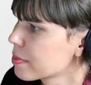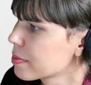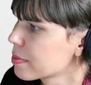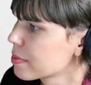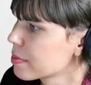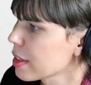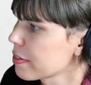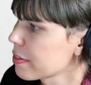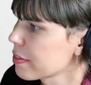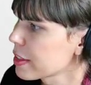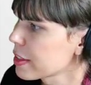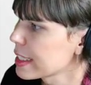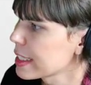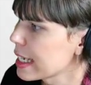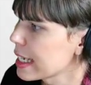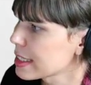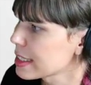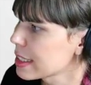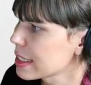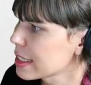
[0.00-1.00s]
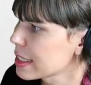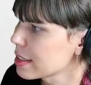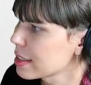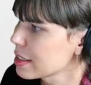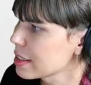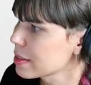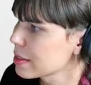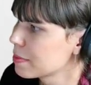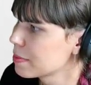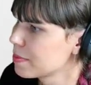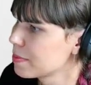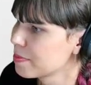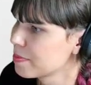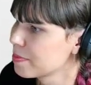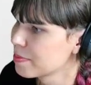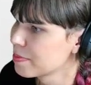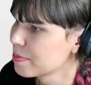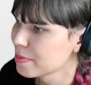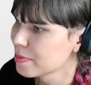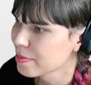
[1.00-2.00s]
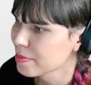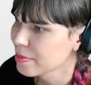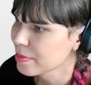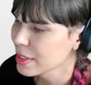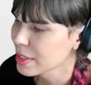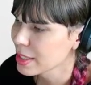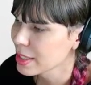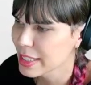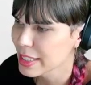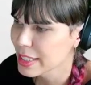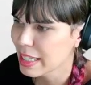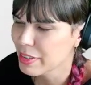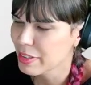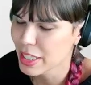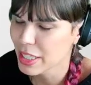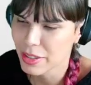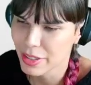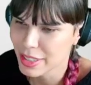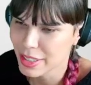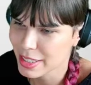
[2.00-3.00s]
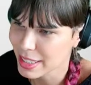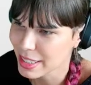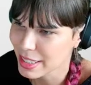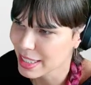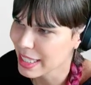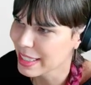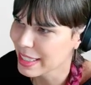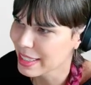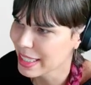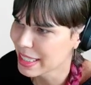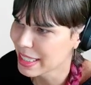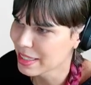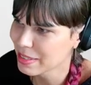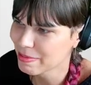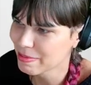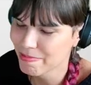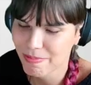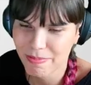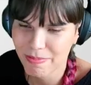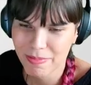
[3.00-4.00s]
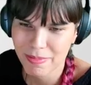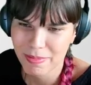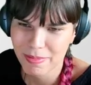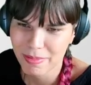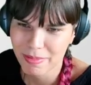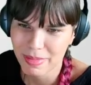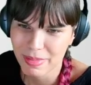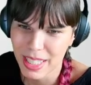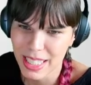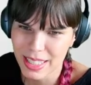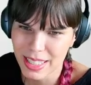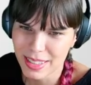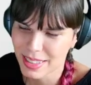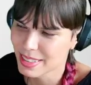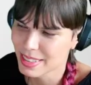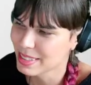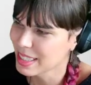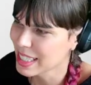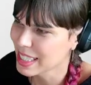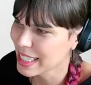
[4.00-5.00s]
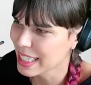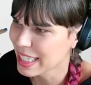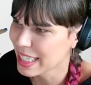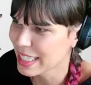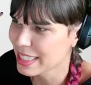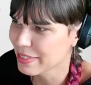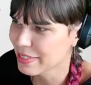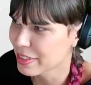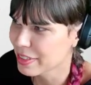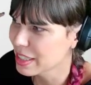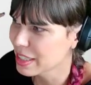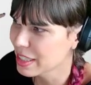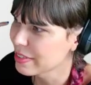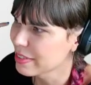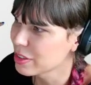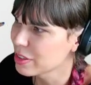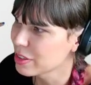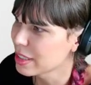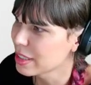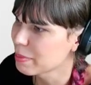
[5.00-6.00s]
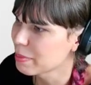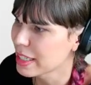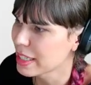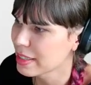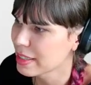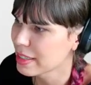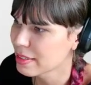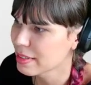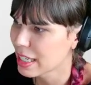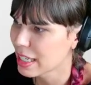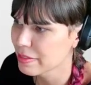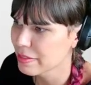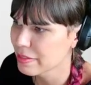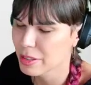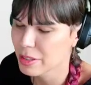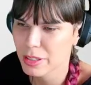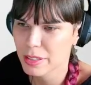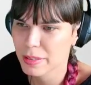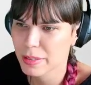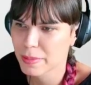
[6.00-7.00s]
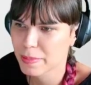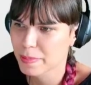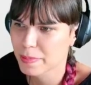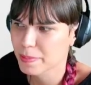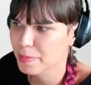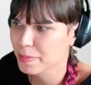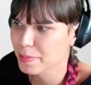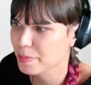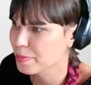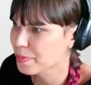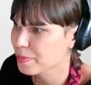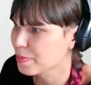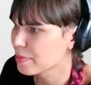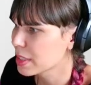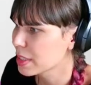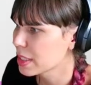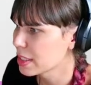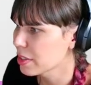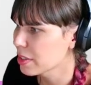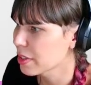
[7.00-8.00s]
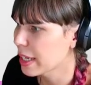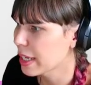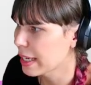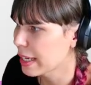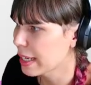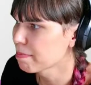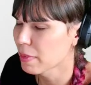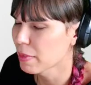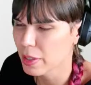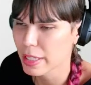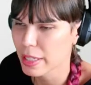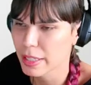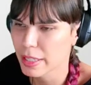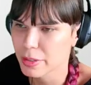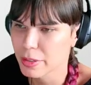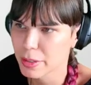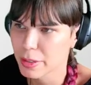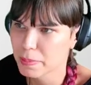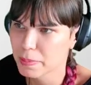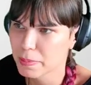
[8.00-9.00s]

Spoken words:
I forgot to ask that earlier, because I never know, because it, like, you know, It's like at a different level in my headphones. It's okay? Okay, cool.